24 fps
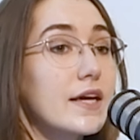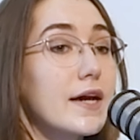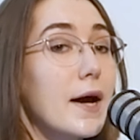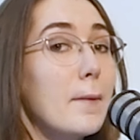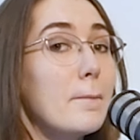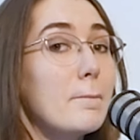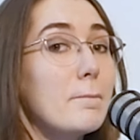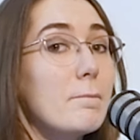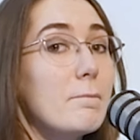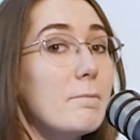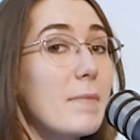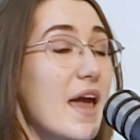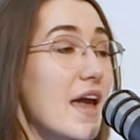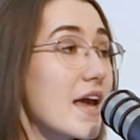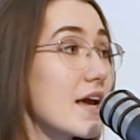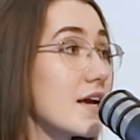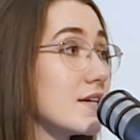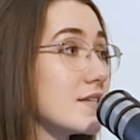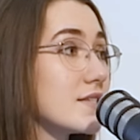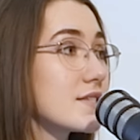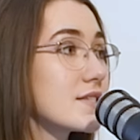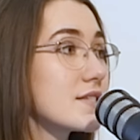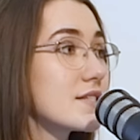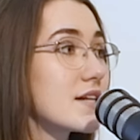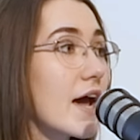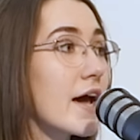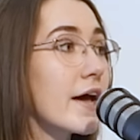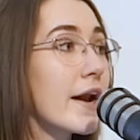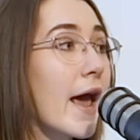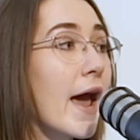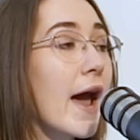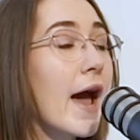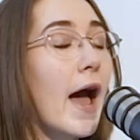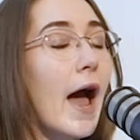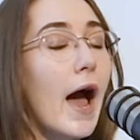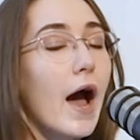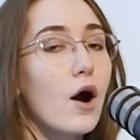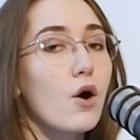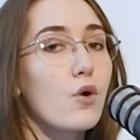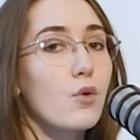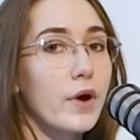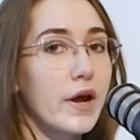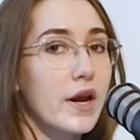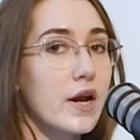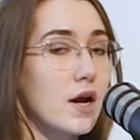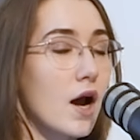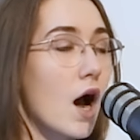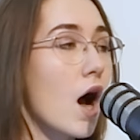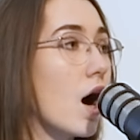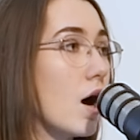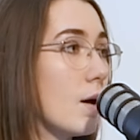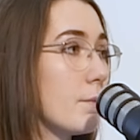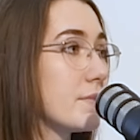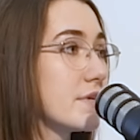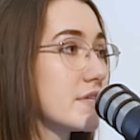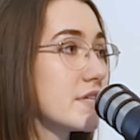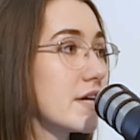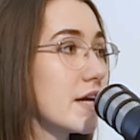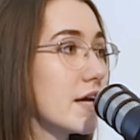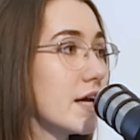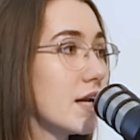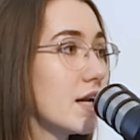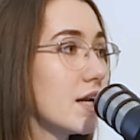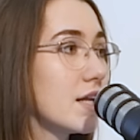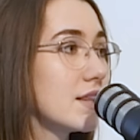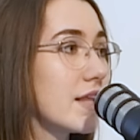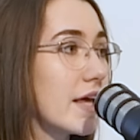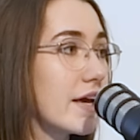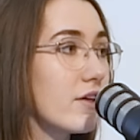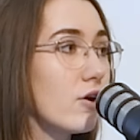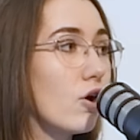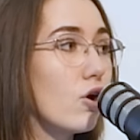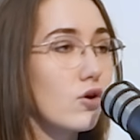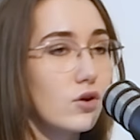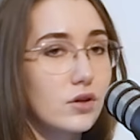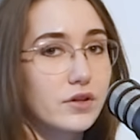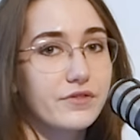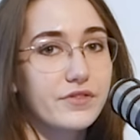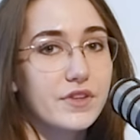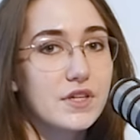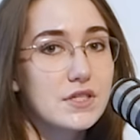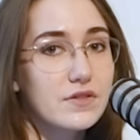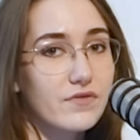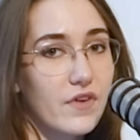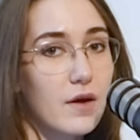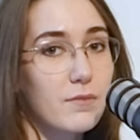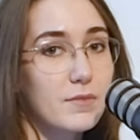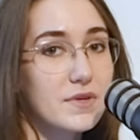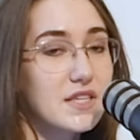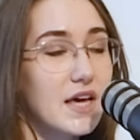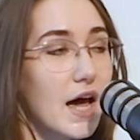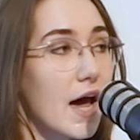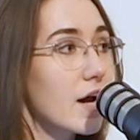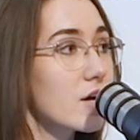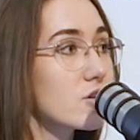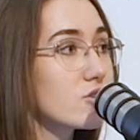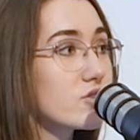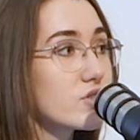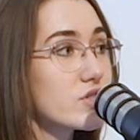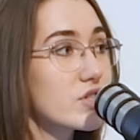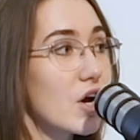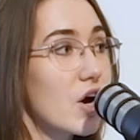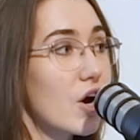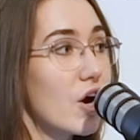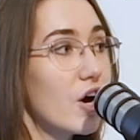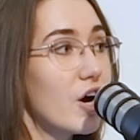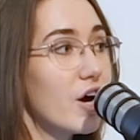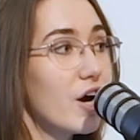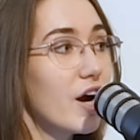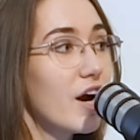amazed at how incompetent like all of these famous actors are.